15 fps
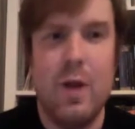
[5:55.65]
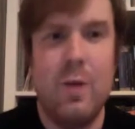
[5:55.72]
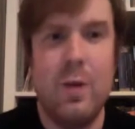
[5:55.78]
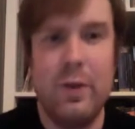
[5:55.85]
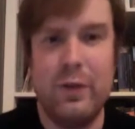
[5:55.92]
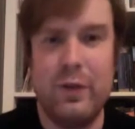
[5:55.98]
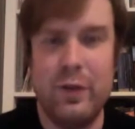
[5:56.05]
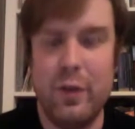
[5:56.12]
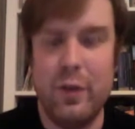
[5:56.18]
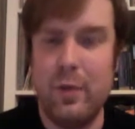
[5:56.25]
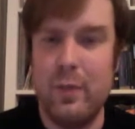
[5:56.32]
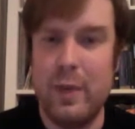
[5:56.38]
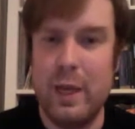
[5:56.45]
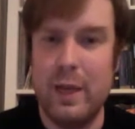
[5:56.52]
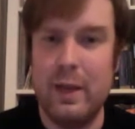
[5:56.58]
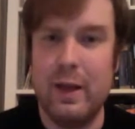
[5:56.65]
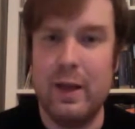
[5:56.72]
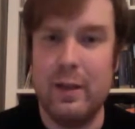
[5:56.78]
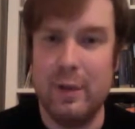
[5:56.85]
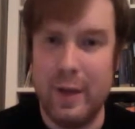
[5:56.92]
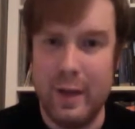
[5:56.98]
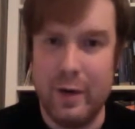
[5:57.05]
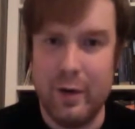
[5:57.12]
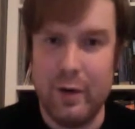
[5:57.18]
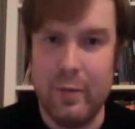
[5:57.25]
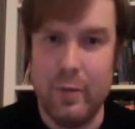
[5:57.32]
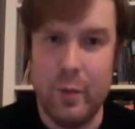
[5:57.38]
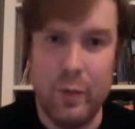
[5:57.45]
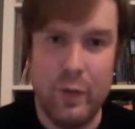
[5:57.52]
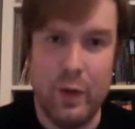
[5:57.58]
while still being a lighter
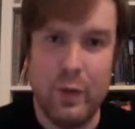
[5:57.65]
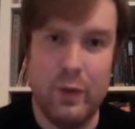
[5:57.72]
movie,